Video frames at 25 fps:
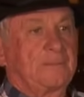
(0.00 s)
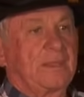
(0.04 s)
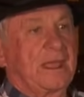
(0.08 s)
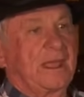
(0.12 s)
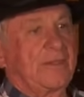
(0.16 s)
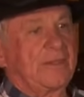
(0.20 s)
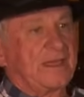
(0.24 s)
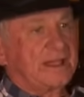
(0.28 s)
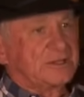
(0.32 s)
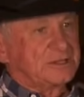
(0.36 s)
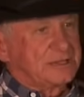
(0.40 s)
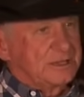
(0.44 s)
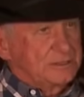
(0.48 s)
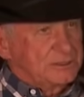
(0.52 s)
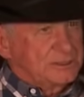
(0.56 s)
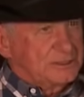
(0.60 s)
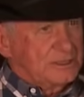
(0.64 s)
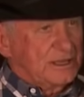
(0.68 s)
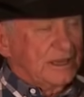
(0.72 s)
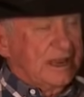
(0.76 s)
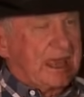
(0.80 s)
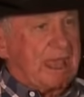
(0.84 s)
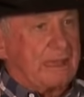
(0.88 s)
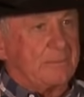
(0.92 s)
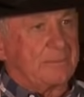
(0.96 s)
And that's what's
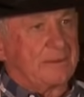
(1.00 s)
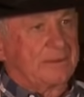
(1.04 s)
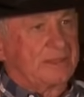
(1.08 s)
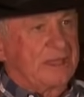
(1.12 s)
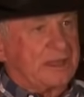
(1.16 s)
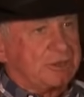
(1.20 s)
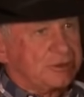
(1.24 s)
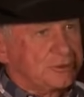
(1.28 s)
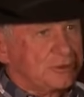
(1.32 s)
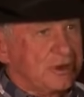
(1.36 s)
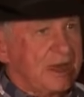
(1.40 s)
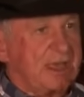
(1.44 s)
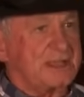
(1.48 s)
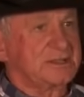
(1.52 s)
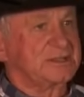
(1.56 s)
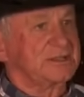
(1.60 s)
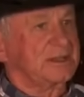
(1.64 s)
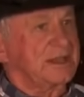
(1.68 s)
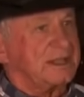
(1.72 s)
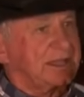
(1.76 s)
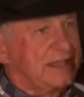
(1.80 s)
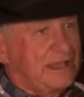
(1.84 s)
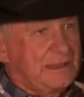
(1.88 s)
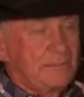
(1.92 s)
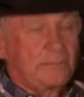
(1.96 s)
going to happen. That train's
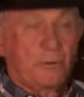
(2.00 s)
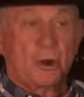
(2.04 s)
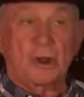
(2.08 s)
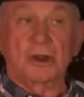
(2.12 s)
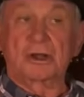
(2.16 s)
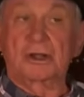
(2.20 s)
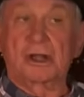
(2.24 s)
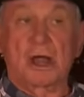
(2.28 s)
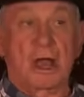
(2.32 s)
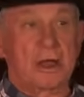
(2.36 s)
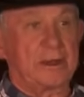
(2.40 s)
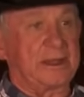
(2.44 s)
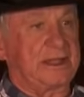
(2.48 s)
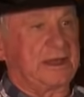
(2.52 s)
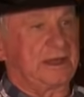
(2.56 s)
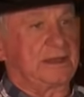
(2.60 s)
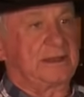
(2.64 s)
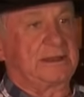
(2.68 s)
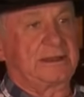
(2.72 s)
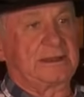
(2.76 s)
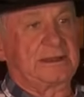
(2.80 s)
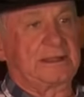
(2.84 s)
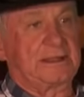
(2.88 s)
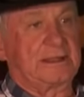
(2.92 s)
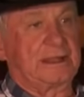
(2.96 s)
going to keep on going
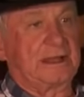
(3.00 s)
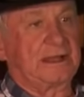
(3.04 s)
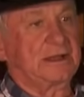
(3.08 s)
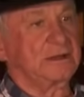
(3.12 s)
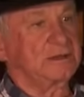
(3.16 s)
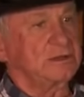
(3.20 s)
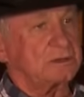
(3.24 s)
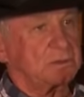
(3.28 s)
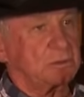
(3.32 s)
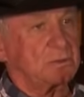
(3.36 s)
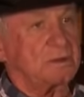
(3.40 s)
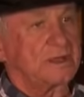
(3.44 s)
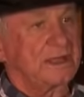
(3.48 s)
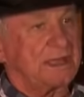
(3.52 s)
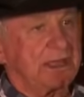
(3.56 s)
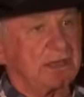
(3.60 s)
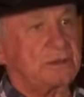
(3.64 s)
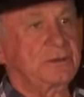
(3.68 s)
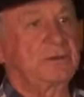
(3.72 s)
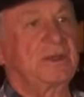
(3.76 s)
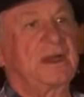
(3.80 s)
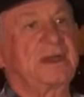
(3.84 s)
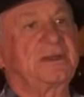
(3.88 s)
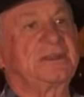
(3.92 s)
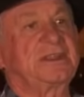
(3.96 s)
until we
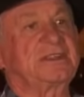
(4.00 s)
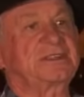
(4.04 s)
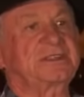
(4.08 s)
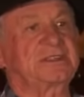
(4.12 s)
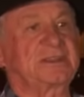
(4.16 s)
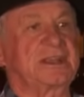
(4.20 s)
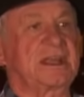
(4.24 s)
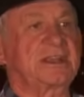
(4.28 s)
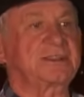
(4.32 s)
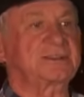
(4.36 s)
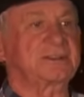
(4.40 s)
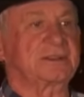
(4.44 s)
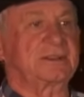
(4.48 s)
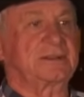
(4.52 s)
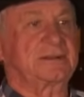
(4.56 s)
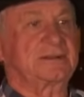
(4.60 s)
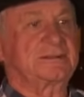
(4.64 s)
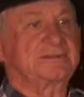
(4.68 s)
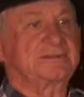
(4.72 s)
get to our destination.